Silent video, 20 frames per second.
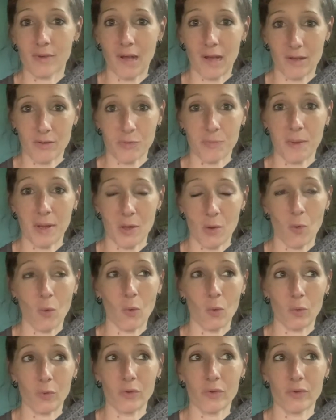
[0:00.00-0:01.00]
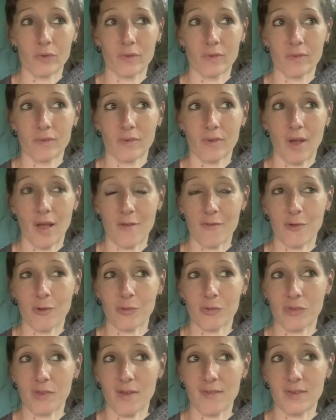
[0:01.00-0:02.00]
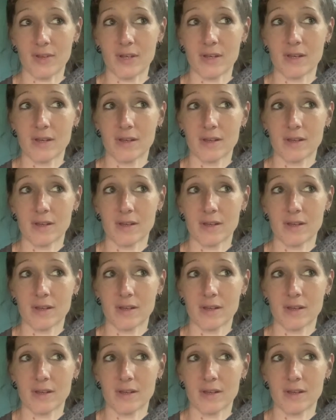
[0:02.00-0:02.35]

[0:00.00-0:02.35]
has my old iPhone 7.